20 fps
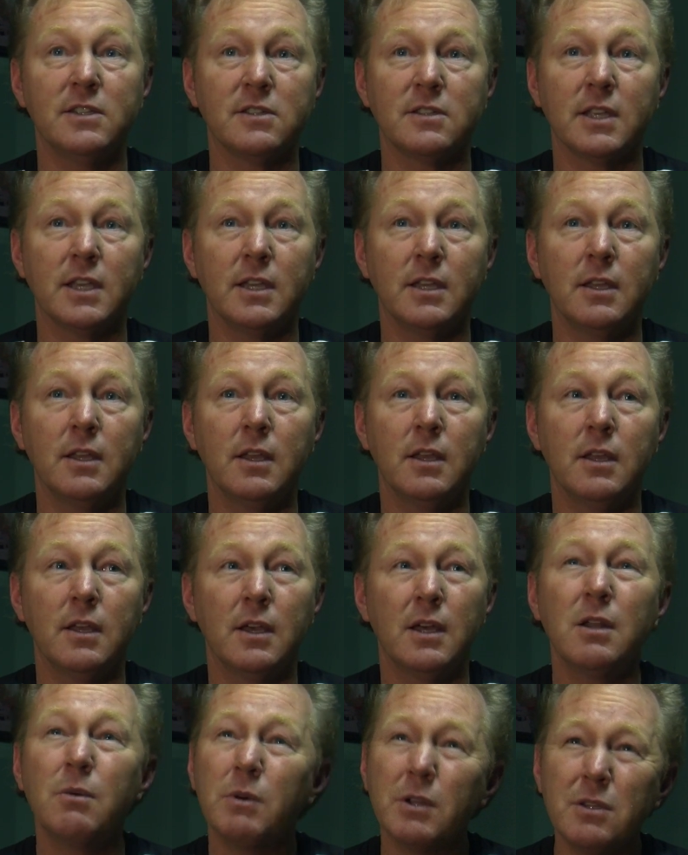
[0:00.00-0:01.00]
to say,
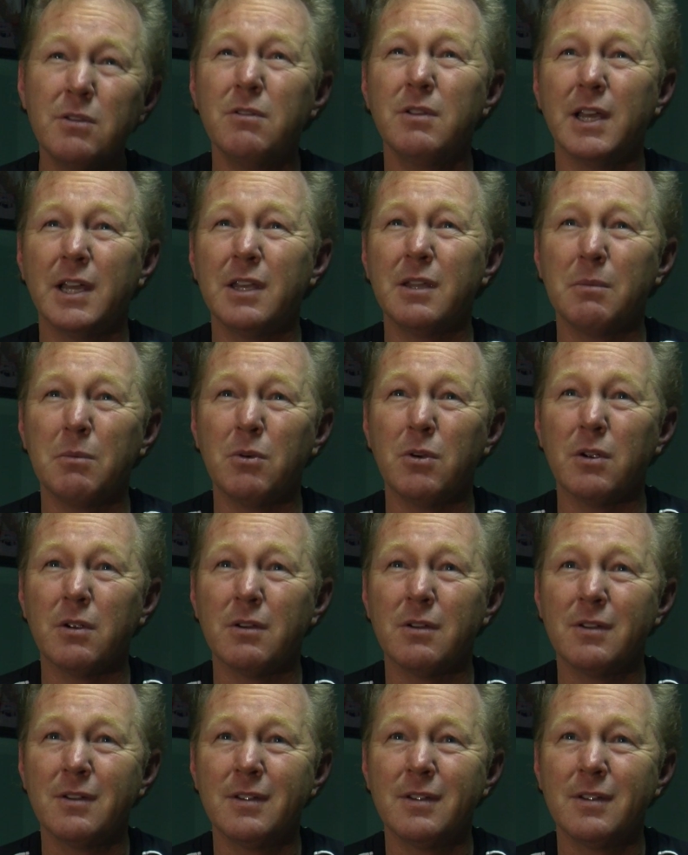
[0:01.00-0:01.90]
I don't want to do that anymore.